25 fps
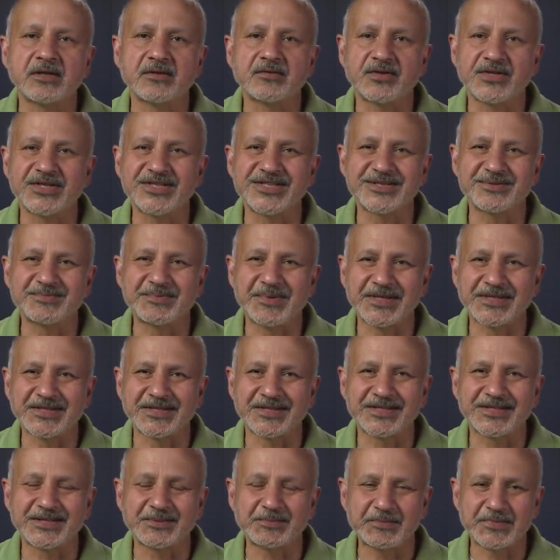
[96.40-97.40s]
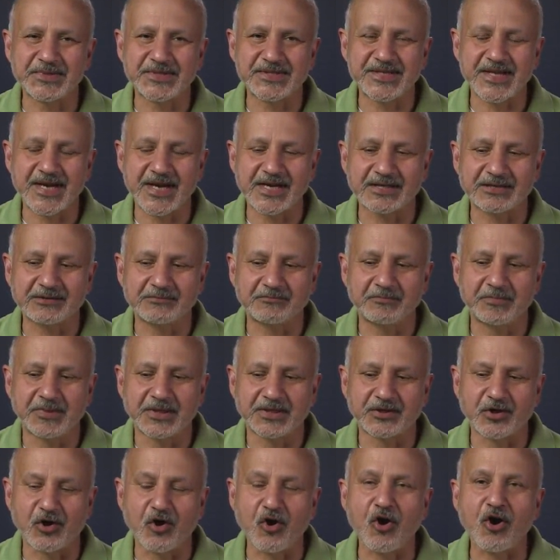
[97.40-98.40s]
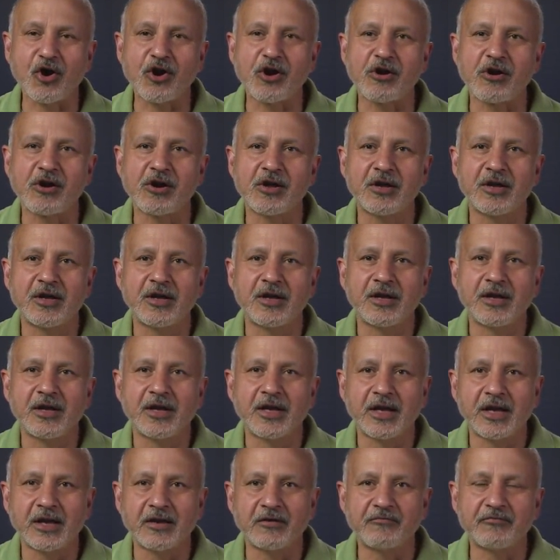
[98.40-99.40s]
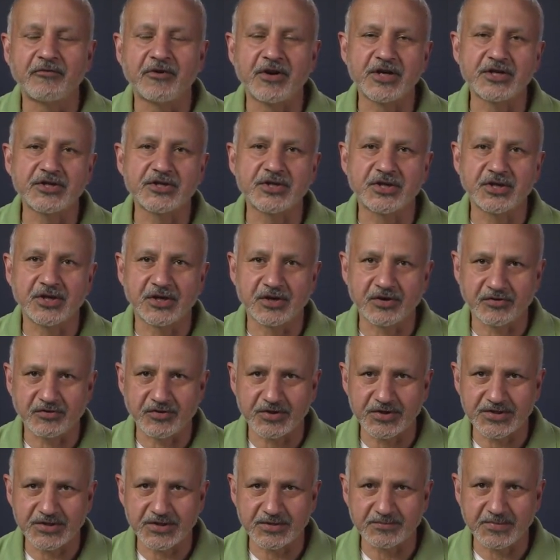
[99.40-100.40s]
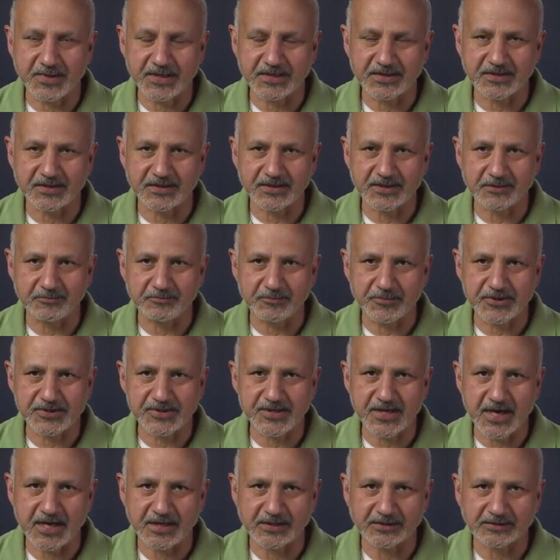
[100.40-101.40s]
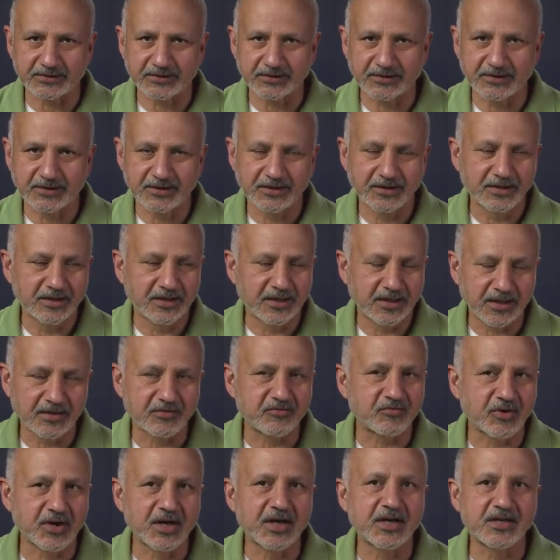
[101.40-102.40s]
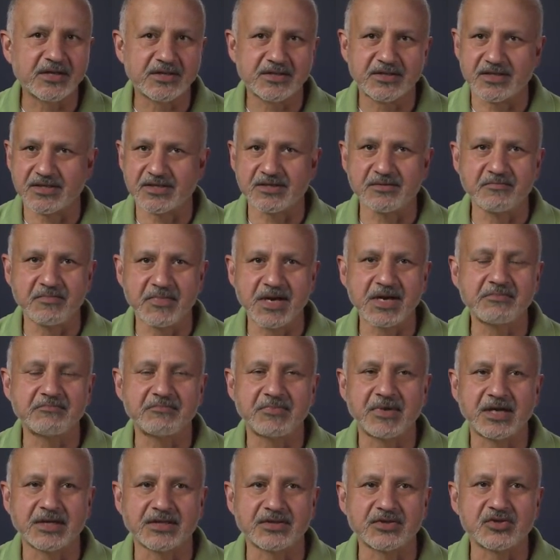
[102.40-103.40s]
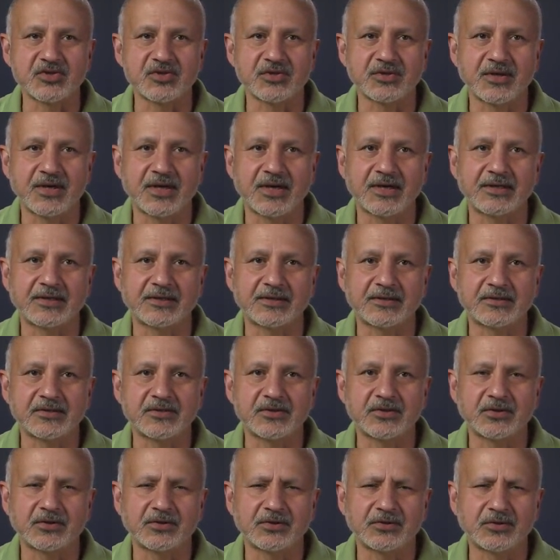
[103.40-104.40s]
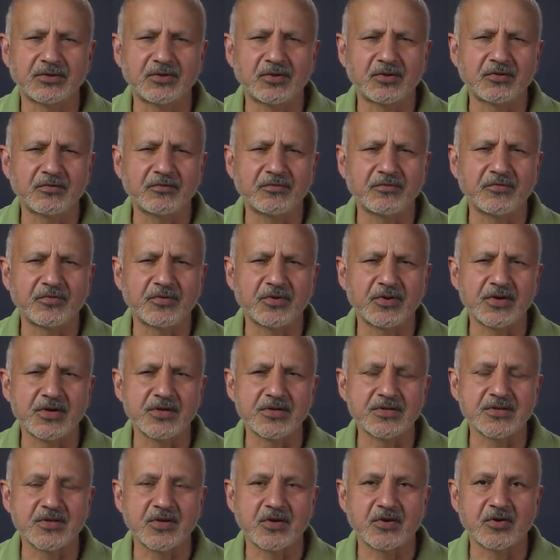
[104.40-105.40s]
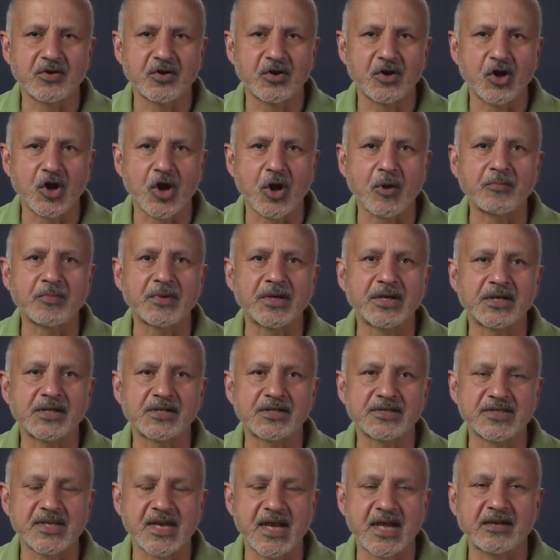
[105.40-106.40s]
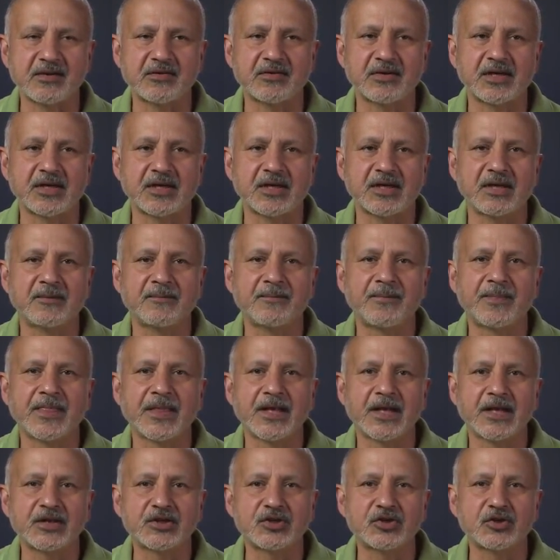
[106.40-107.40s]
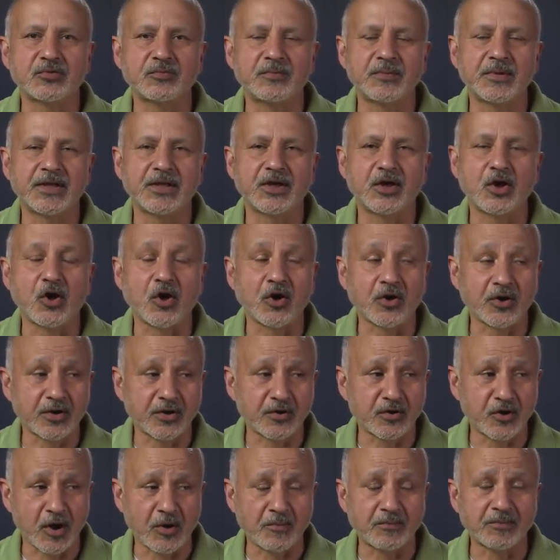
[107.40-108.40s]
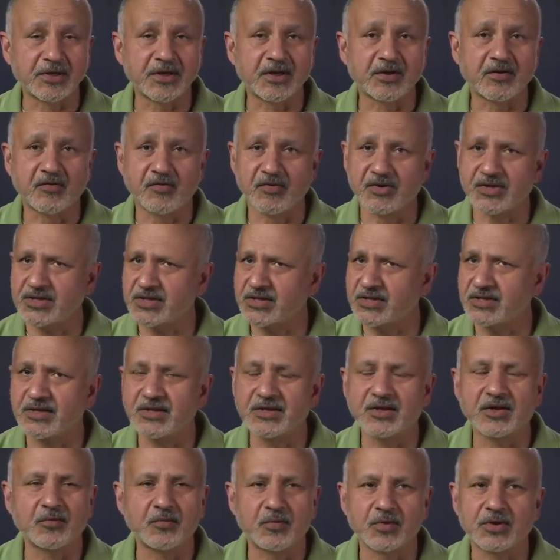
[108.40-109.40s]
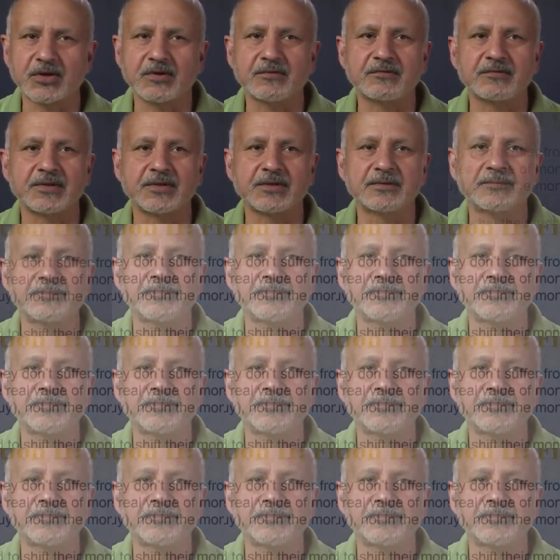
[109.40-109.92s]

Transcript: increases by 30%, but all inflation increases by 30%. It really doesn't mean much, right? So don't focus on your nominal salary. It should be or nominal return or whatever.